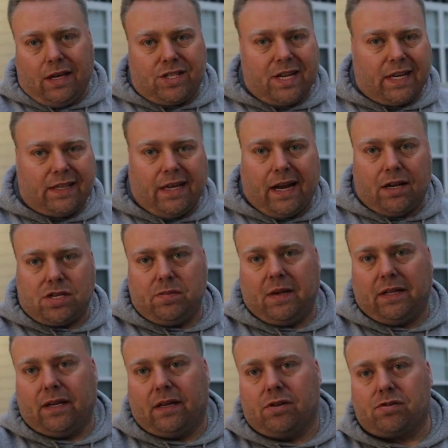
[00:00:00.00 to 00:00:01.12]
Check that out. Should be
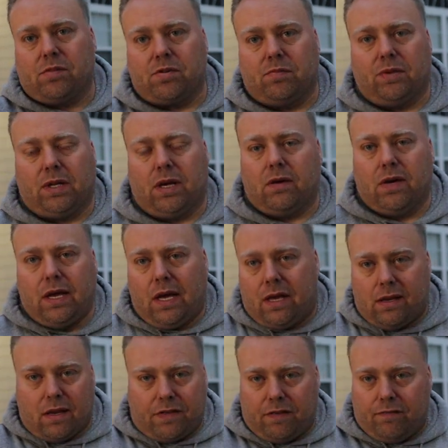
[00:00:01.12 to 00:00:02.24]
a link in the description below.
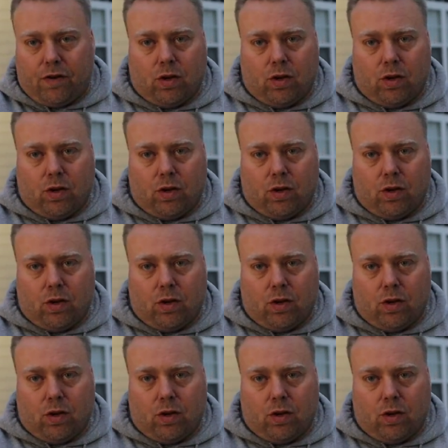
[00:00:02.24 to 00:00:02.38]
Nothing